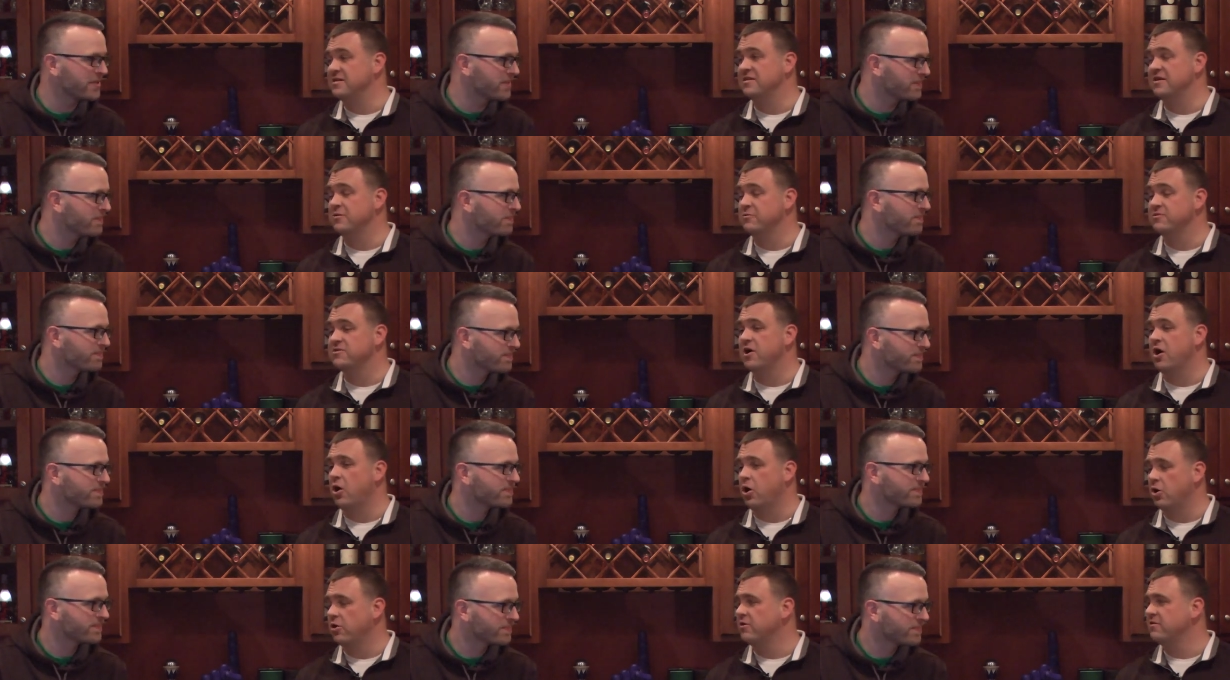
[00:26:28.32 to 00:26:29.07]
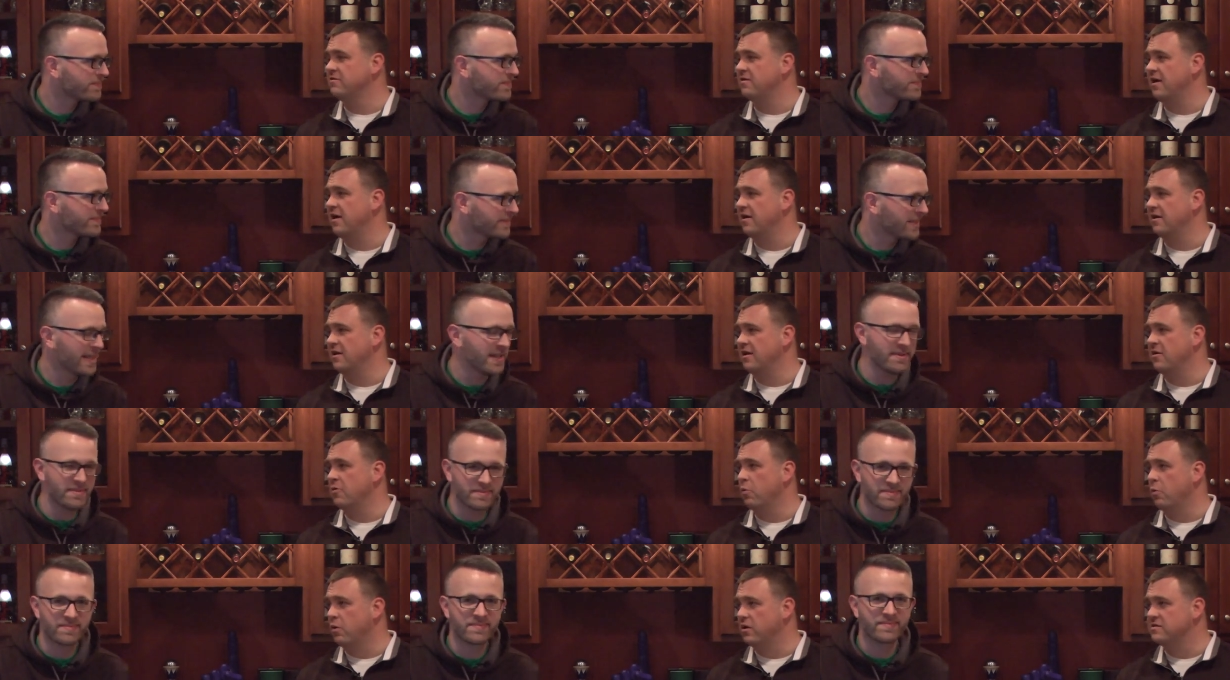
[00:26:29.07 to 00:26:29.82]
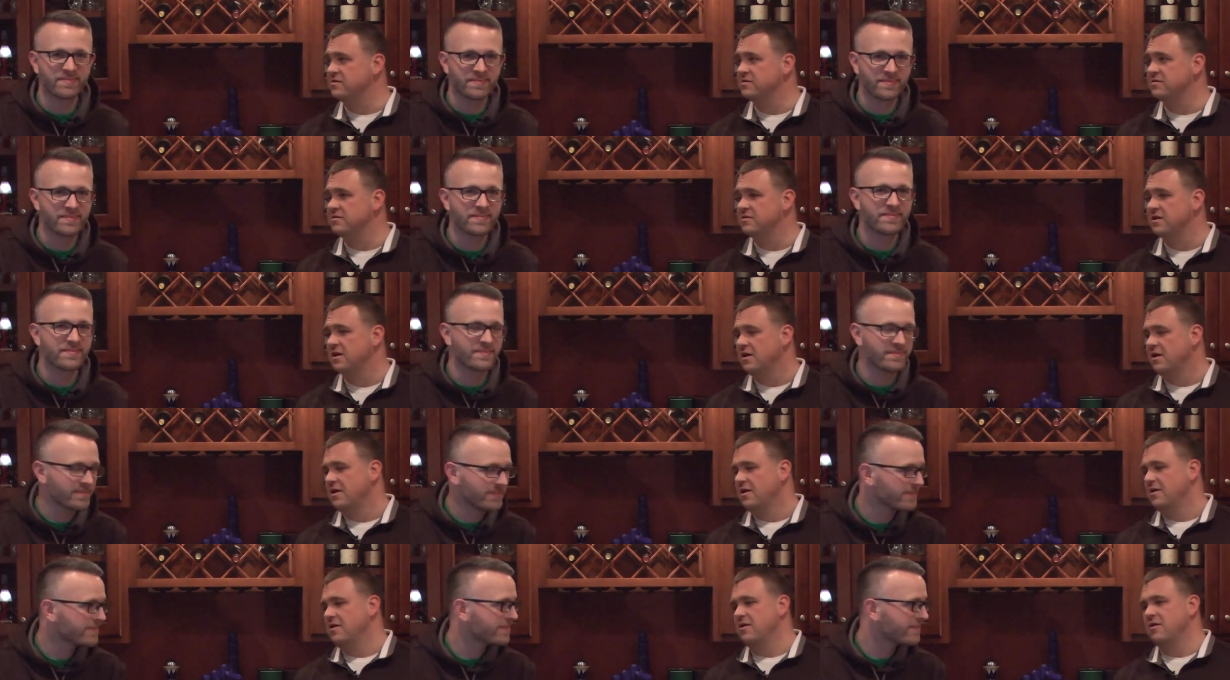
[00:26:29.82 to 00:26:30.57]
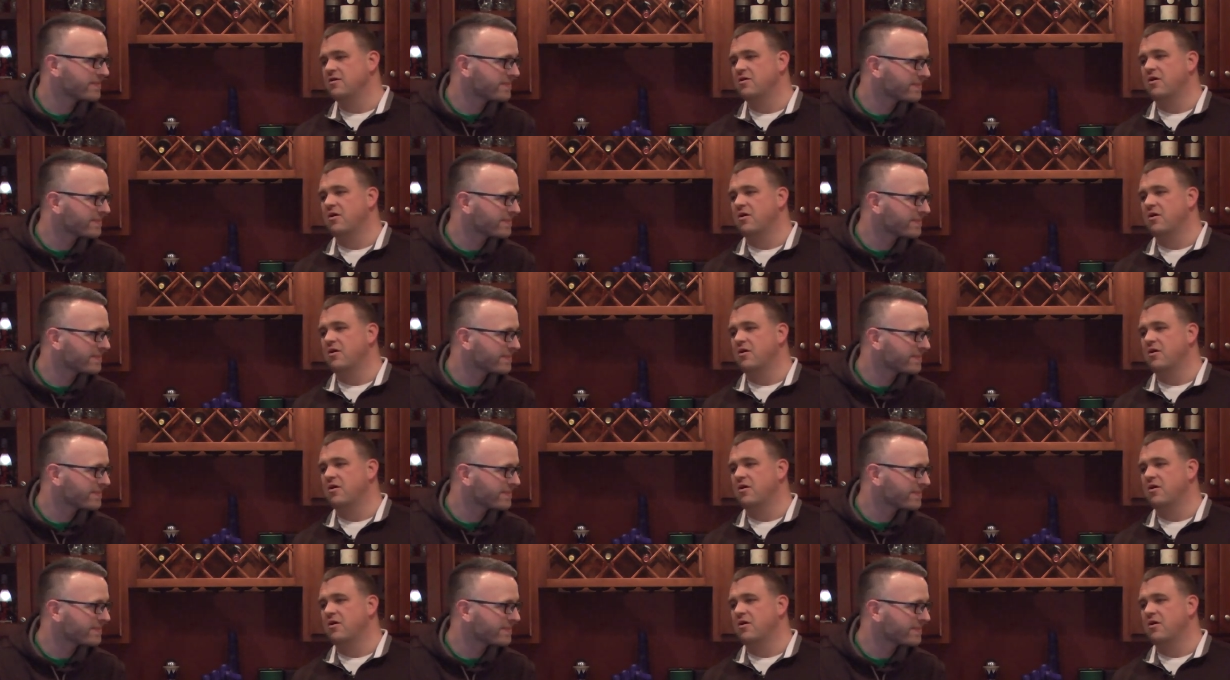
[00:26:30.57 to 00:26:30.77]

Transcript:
Speaker 1: It, it, was a heart attack. Yep. It wasn't, you